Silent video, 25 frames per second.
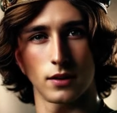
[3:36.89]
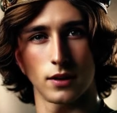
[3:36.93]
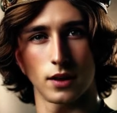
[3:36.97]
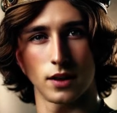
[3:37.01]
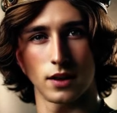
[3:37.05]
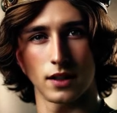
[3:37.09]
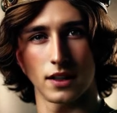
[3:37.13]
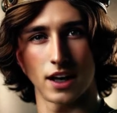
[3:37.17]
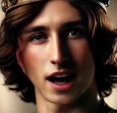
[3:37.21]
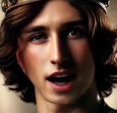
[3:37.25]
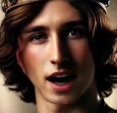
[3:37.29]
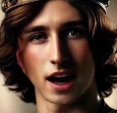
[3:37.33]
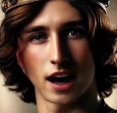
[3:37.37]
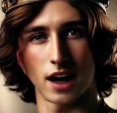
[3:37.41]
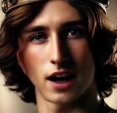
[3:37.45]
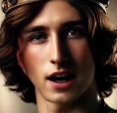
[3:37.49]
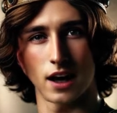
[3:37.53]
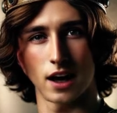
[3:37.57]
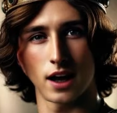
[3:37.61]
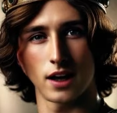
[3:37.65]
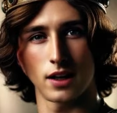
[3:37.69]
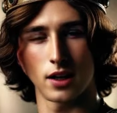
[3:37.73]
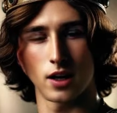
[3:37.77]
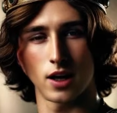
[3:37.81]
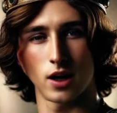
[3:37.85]

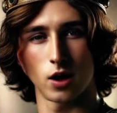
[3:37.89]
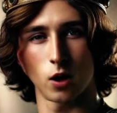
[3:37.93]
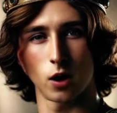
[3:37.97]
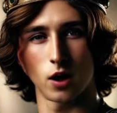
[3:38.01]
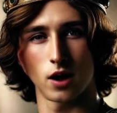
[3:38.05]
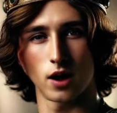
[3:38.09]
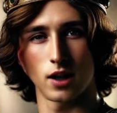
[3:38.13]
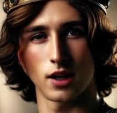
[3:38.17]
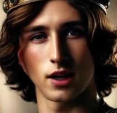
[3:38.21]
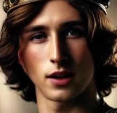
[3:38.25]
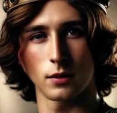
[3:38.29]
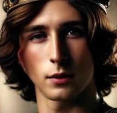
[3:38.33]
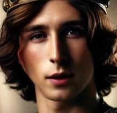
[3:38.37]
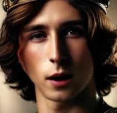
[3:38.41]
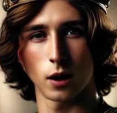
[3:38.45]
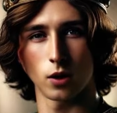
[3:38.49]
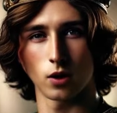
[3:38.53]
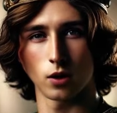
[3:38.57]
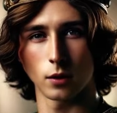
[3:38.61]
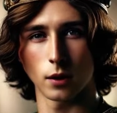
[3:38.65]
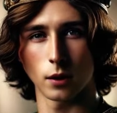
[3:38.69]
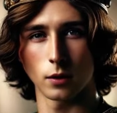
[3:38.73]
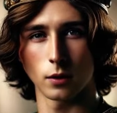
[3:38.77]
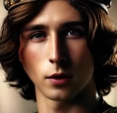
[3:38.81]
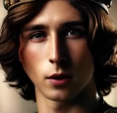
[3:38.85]
Today, historians may
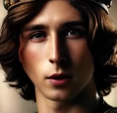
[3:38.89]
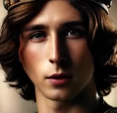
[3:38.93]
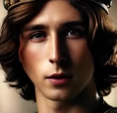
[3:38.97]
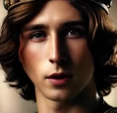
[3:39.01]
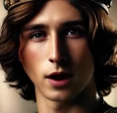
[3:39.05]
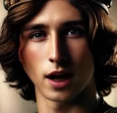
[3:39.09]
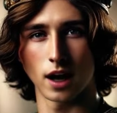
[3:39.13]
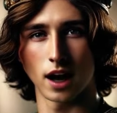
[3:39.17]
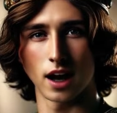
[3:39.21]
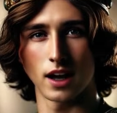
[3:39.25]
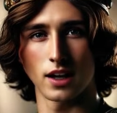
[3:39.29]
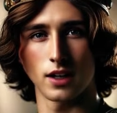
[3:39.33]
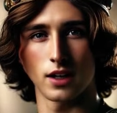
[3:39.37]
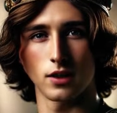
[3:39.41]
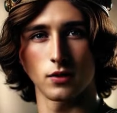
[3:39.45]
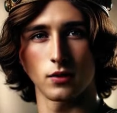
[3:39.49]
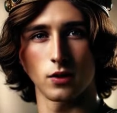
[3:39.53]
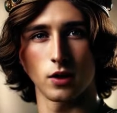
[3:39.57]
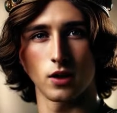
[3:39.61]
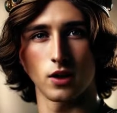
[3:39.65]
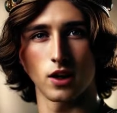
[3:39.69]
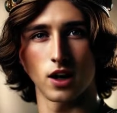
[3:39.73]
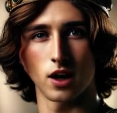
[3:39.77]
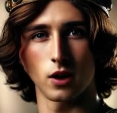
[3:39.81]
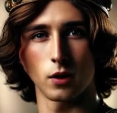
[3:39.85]
remember me as a
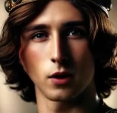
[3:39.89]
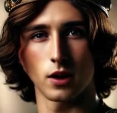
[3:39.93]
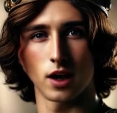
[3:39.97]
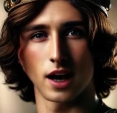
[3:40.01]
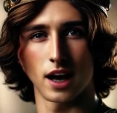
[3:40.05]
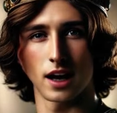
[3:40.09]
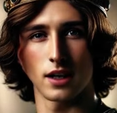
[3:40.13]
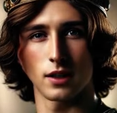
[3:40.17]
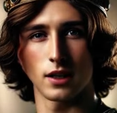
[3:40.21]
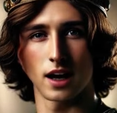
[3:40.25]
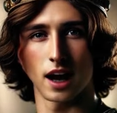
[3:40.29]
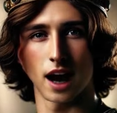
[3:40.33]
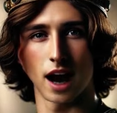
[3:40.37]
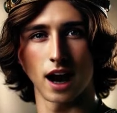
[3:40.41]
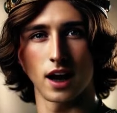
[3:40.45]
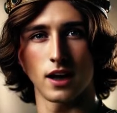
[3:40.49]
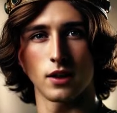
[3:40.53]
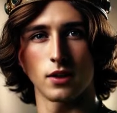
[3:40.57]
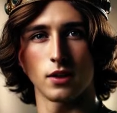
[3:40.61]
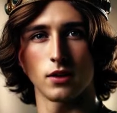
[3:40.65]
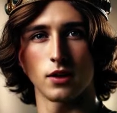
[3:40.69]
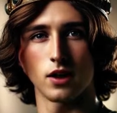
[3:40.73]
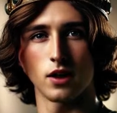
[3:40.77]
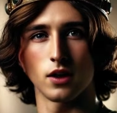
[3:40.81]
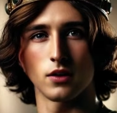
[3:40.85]
footnote in the
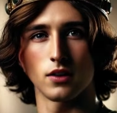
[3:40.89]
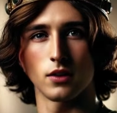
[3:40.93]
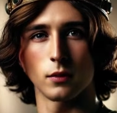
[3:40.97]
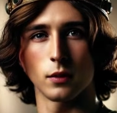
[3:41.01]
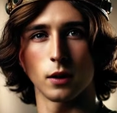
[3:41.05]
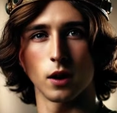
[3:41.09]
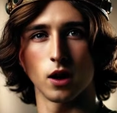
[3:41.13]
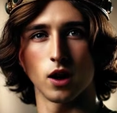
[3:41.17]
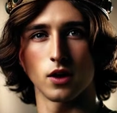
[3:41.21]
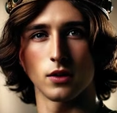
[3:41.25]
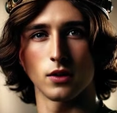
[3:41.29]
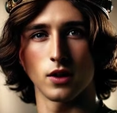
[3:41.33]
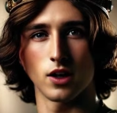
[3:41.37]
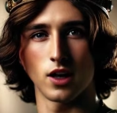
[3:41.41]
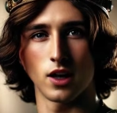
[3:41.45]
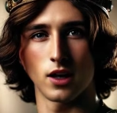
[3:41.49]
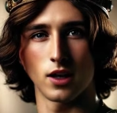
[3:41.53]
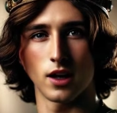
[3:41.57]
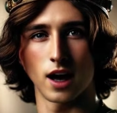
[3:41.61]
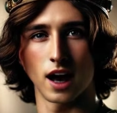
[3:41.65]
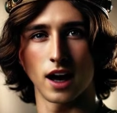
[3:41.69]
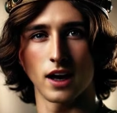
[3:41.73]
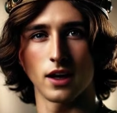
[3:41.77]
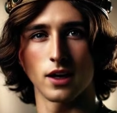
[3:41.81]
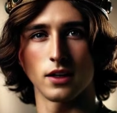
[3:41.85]
annals of the Merovingian
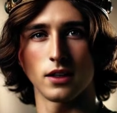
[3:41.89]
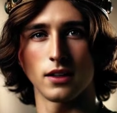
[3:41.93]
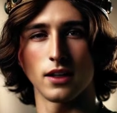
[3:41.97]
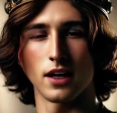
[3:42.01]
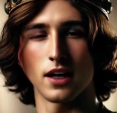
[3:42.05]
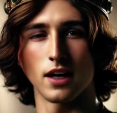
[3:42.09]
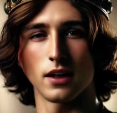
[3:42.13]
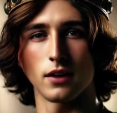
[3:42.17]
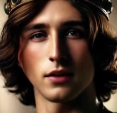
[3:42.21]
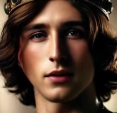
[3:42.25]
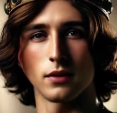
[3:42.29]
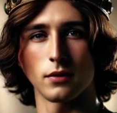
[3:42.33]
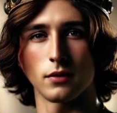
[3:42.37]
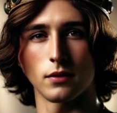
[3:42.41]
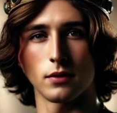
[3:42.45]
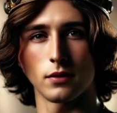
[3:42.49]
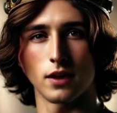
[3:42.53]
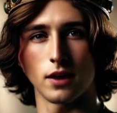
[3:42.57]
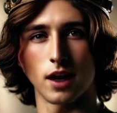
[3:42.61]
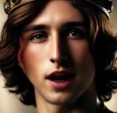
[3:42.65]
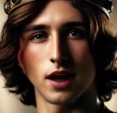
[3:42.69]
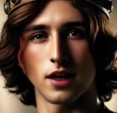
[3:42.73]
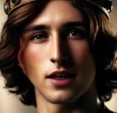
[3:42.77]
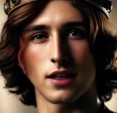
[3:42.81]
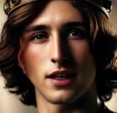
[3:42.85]
dynasty,
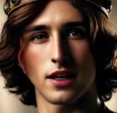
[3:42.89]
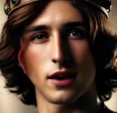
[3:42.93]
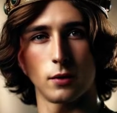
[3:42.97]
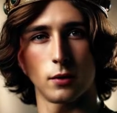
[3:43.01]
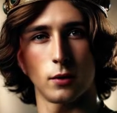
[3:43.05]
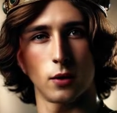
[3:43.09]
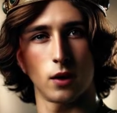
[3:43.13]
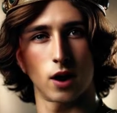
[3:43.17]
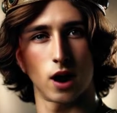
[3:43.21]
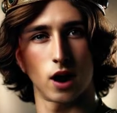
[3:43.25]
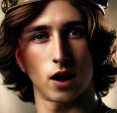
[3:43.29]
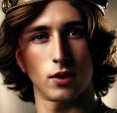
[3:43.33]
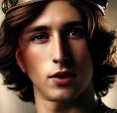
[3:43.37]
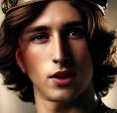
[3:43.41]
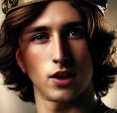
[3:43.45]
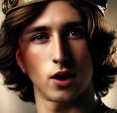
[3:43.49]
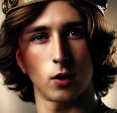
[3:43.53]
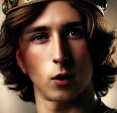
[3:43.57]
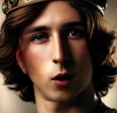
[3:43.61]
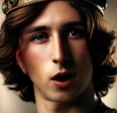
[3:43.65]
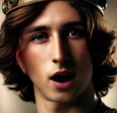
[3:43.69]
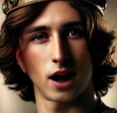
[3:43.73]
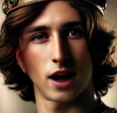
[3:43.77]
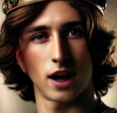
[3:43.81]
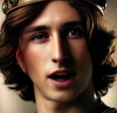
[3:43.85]
a symbol of its
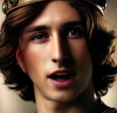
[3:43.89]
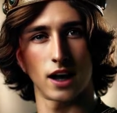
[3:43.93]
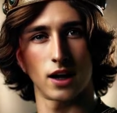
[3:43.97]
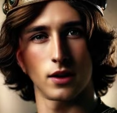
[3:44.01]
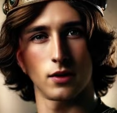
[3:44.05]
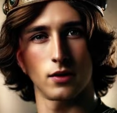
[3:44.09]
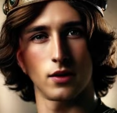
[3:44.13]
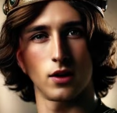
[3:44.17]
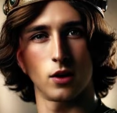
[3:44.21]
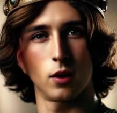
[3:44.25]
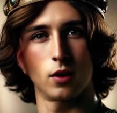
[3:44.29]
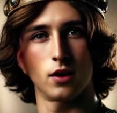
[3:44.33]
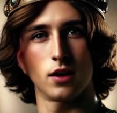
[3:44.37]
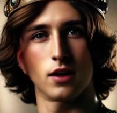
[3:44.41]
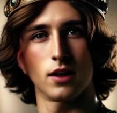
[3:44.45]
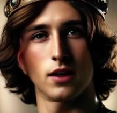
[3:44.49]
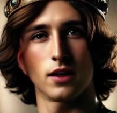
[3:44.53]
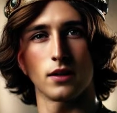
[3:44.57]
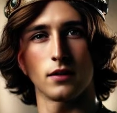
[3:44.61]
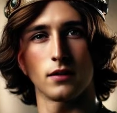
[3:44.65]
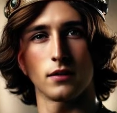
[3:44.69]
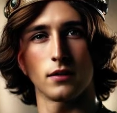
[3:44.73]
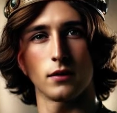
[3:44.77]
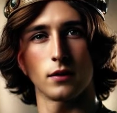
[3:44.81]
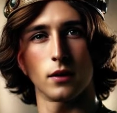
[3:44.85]
waning influence.
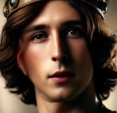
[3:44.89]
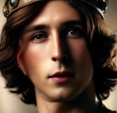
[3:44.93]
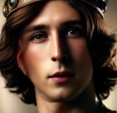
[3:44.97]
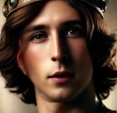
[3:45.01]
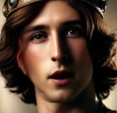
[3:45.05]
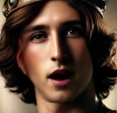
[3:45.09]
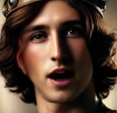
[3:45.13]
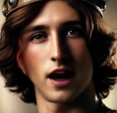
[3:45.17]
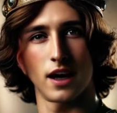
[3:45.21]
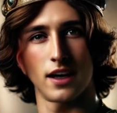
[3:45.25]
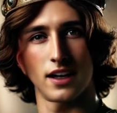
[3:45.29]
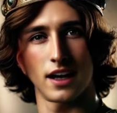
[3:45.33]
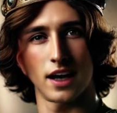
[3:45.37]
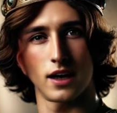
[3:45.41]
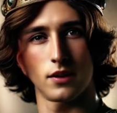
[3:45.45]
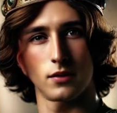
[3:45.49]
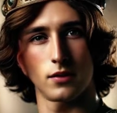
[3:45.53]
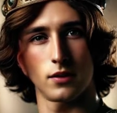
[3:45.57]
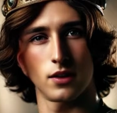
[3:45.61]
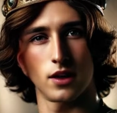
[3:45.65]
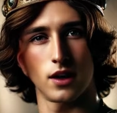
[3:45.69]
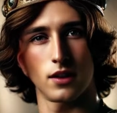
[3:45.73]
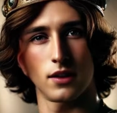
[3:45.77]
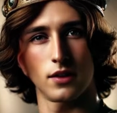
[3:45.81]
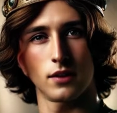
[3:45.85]
But I
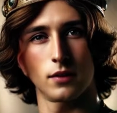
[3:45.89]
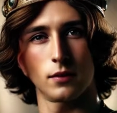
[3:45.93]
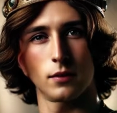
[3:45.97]
lived,